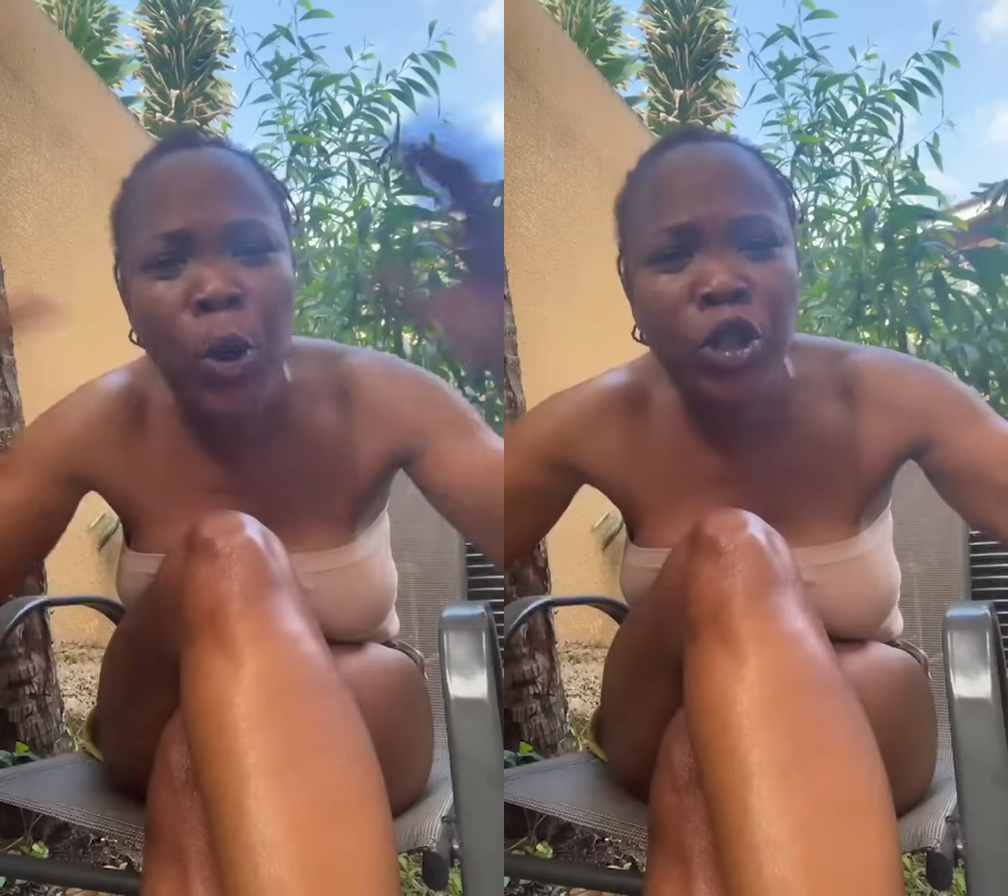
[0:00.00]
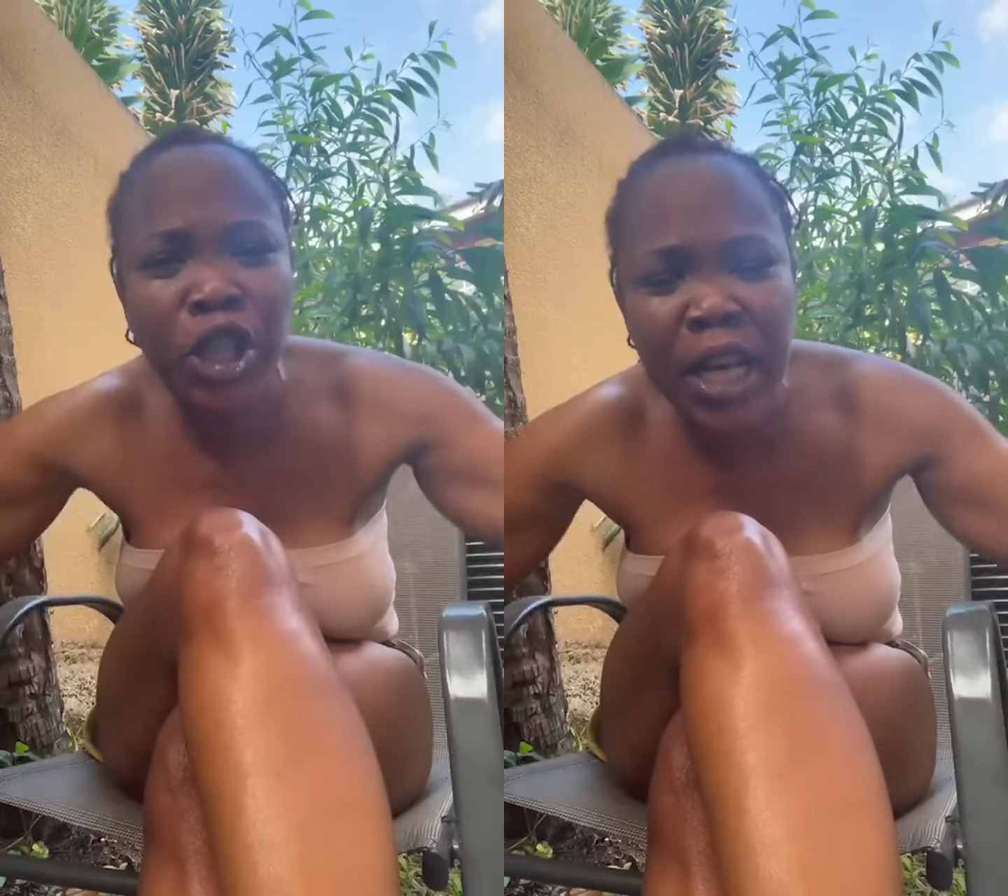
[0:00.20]

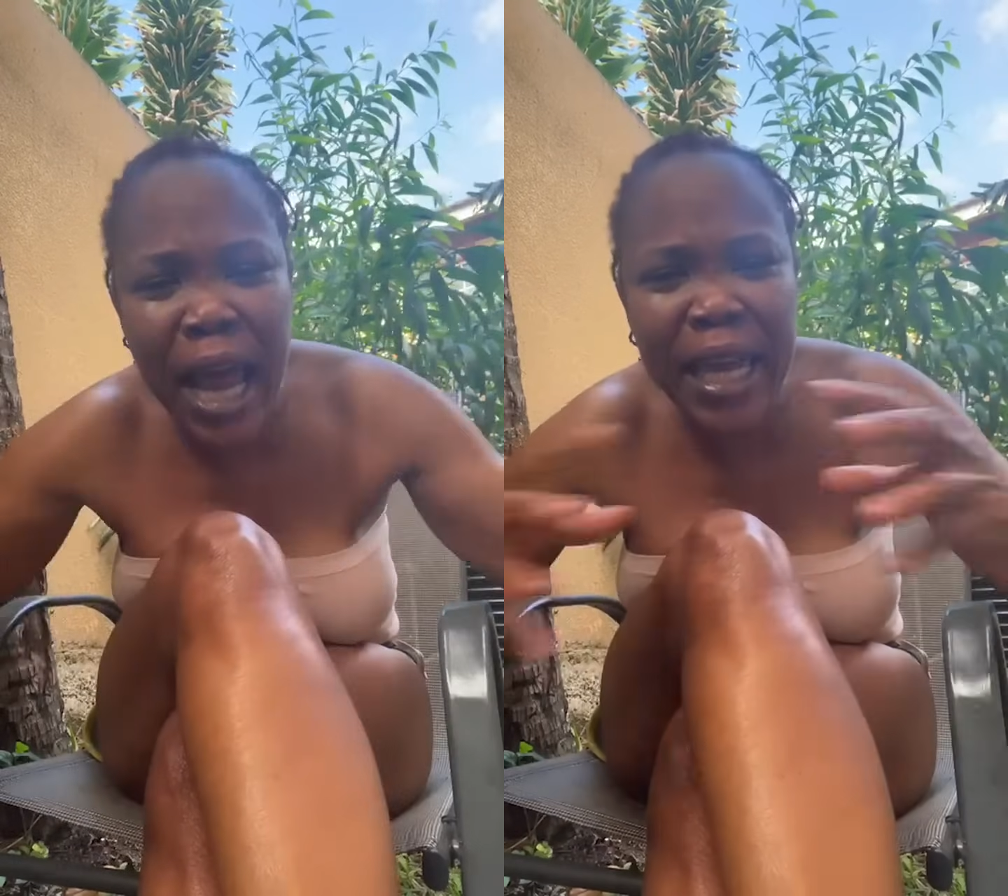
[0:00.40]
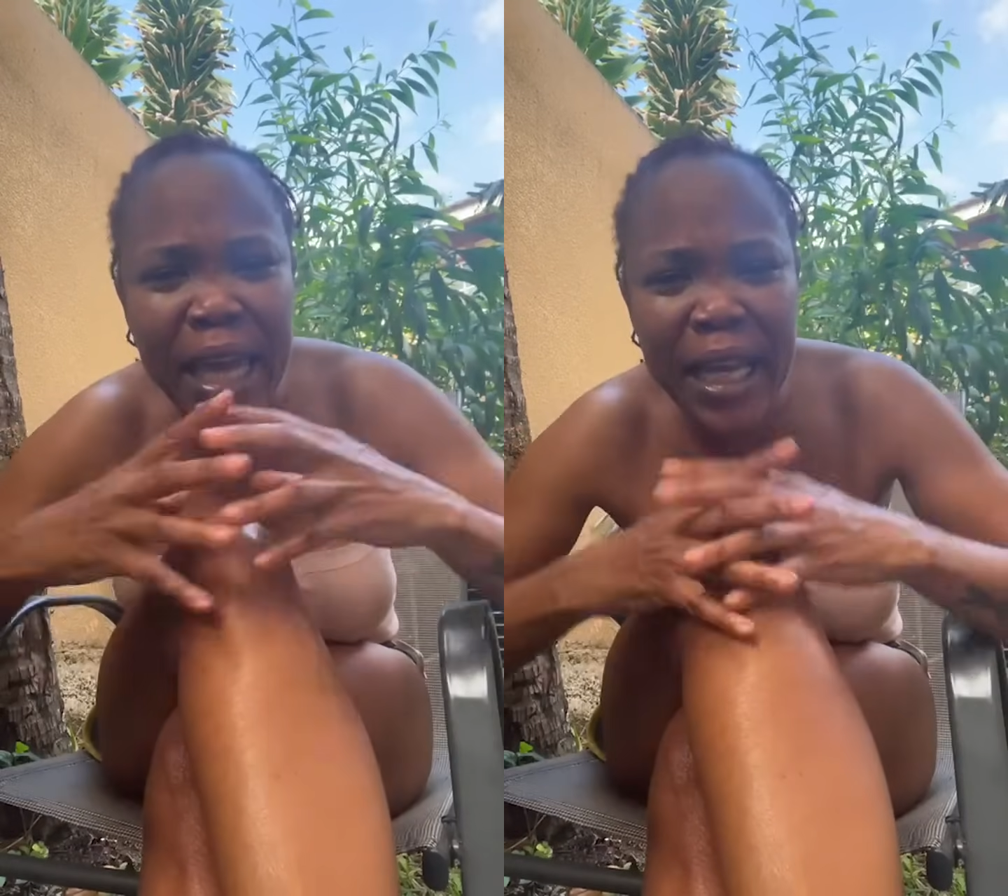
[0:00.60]

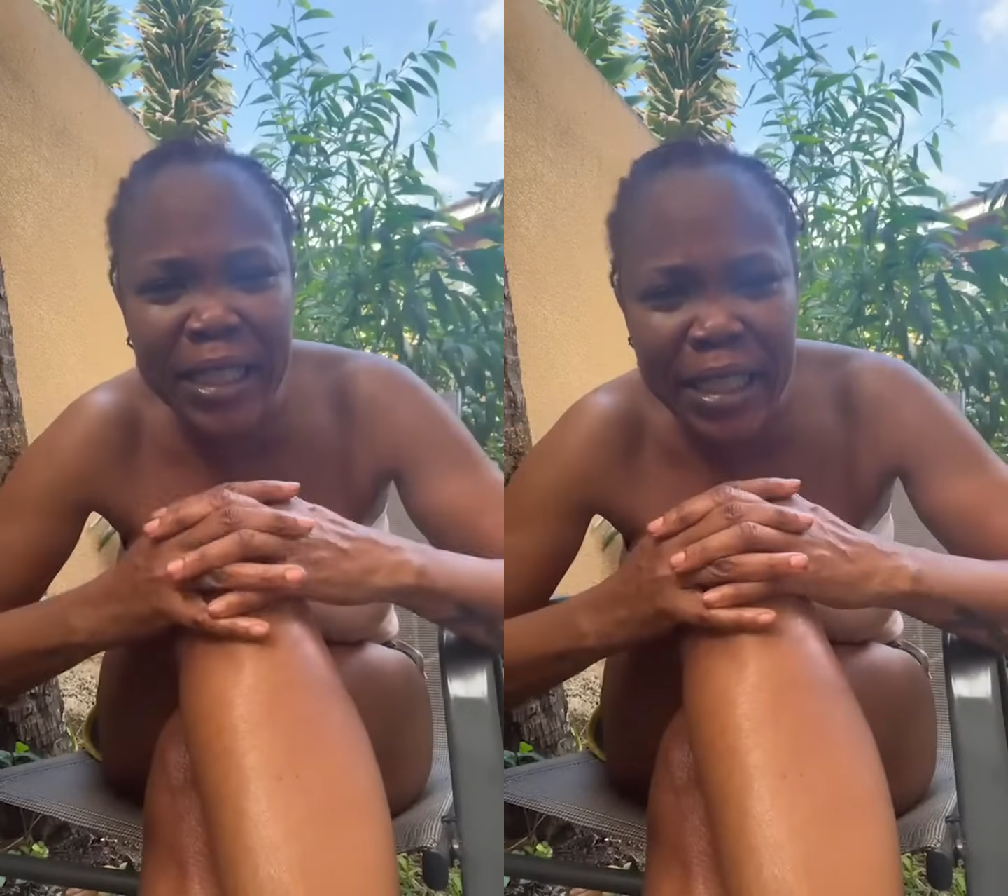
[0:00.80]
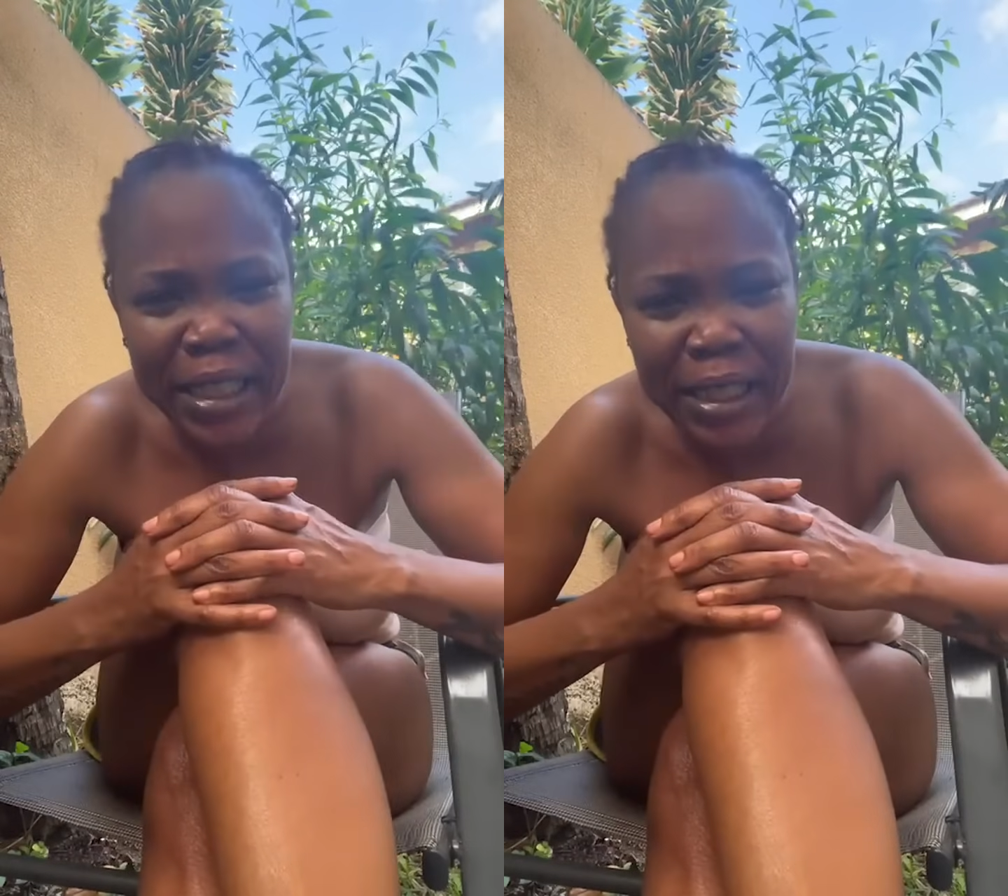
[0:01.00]
pushing
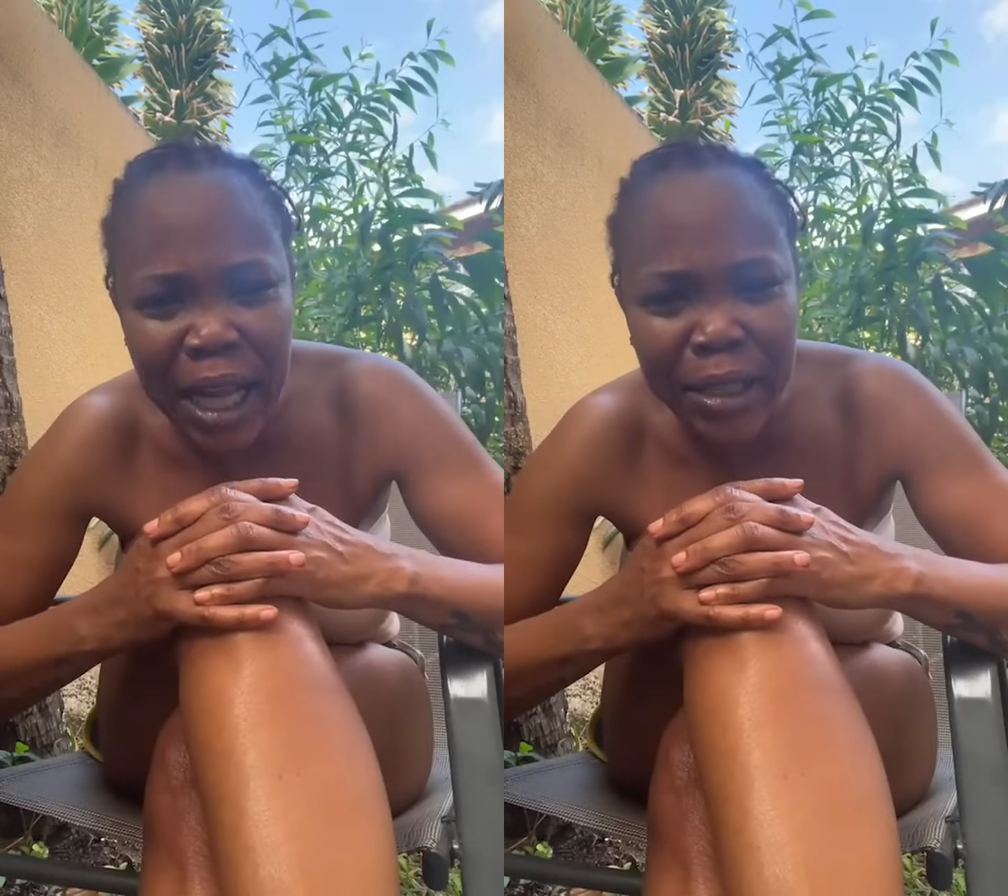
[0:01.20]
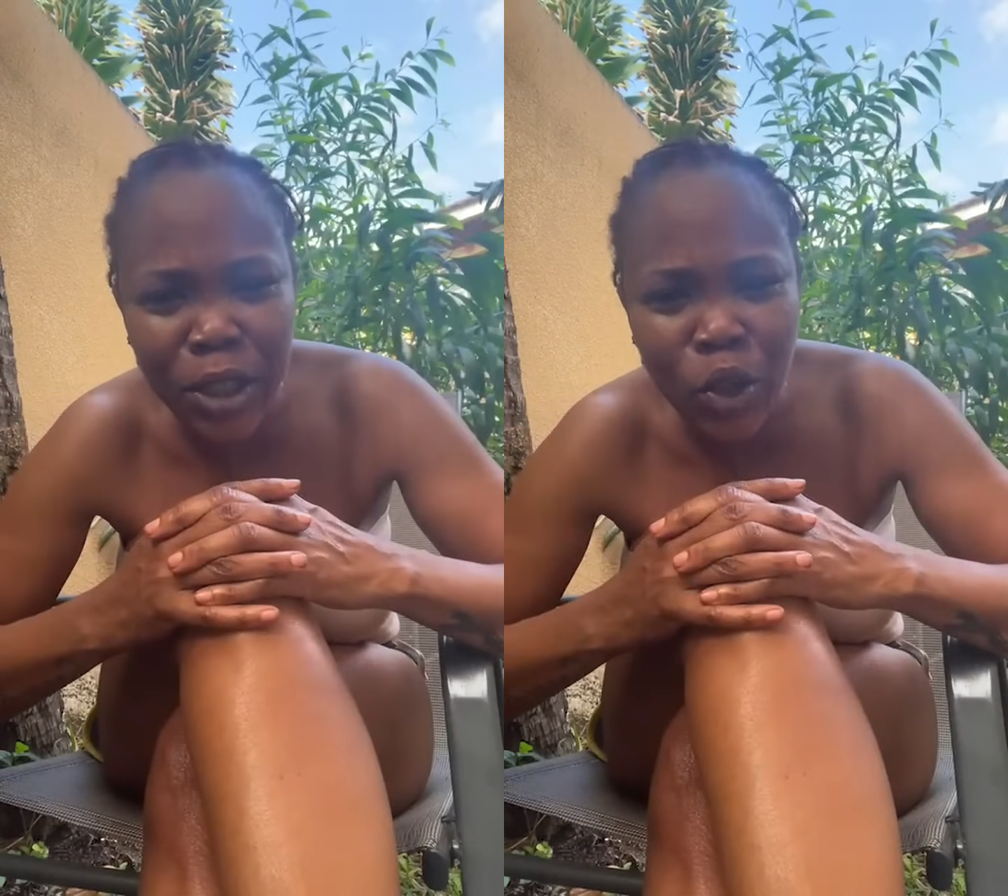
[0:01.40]
against the
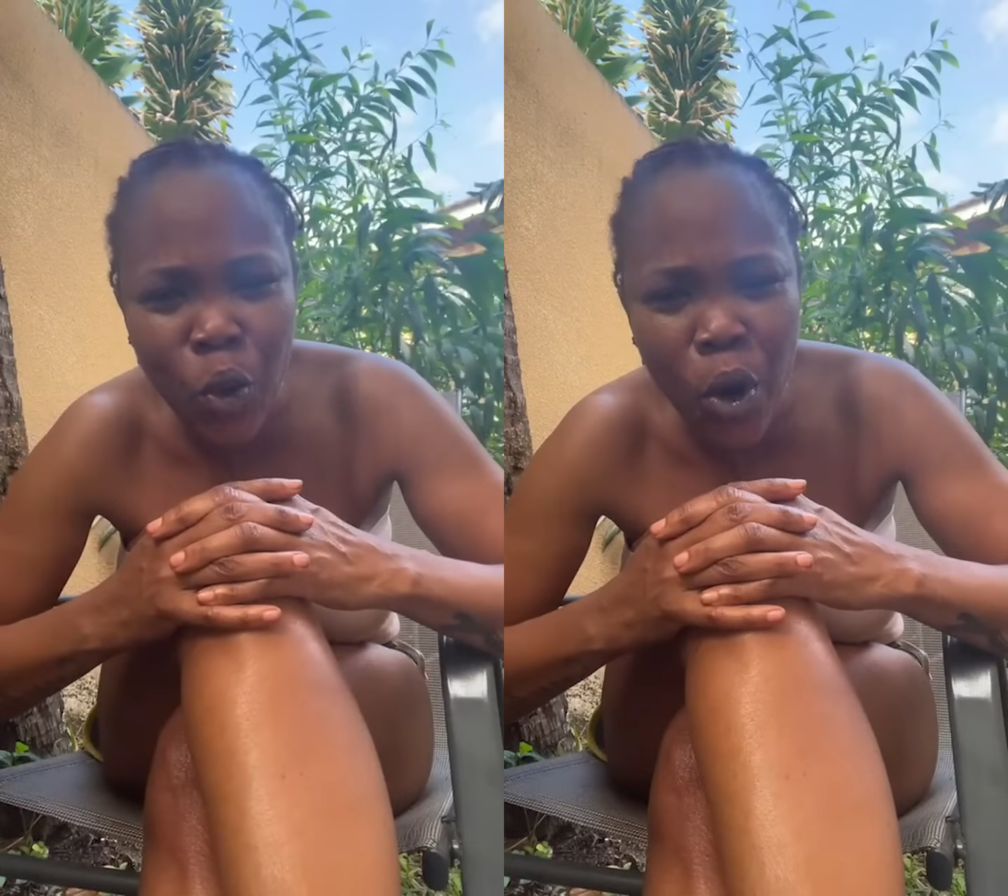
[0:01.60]
status